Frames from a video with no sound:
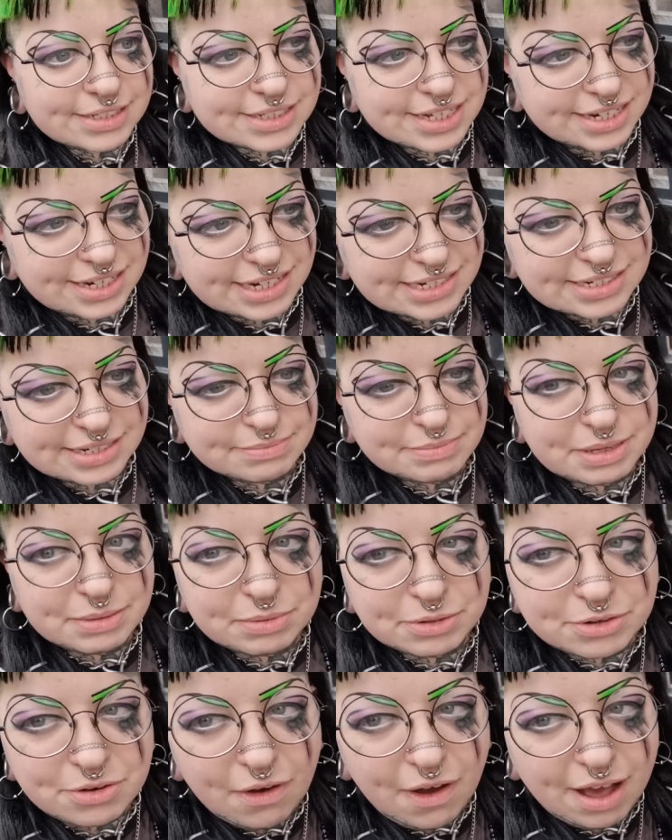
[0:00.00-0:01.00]
"Do London
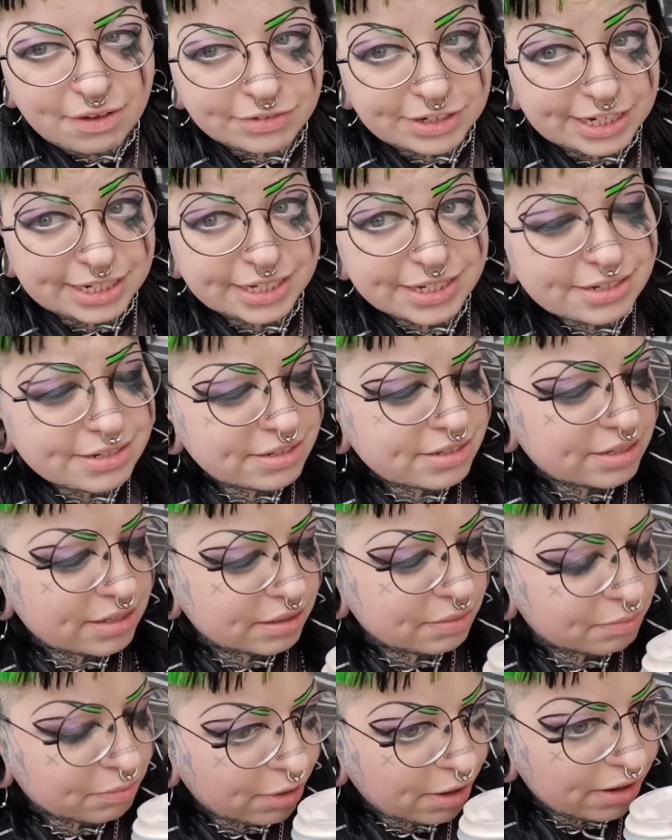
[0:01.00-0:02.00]
people not have lids,
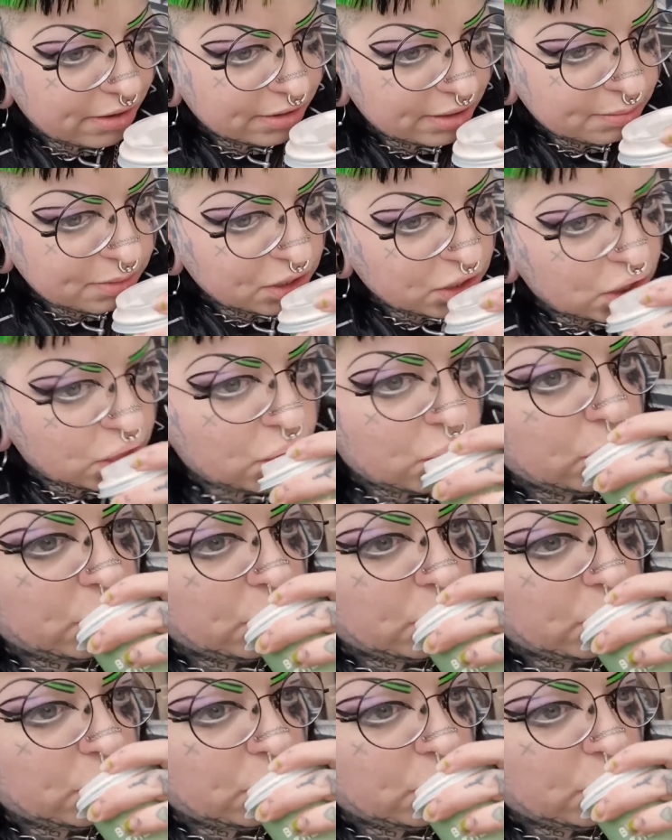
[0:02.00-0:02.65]
bro? Come on."